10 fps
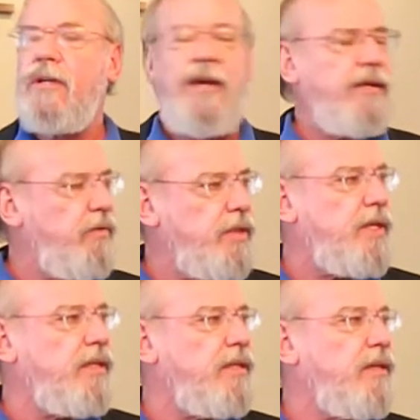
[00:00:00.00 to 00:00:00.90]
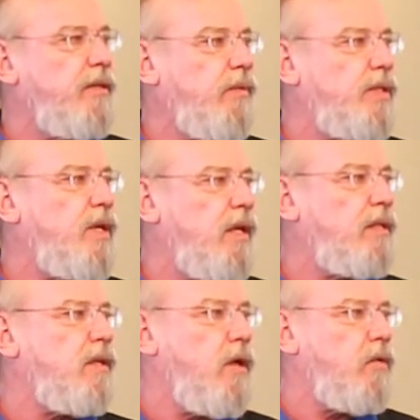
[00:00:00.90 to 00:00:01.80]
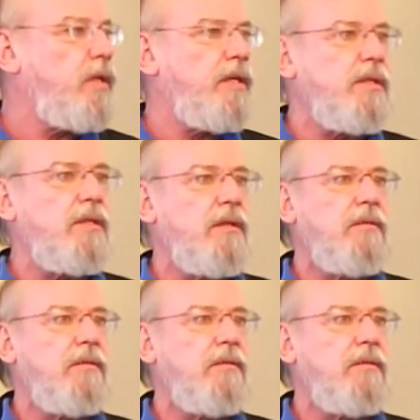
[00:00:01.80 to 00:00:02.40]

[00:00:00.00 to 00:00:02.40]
And here he says, the result is loneliness.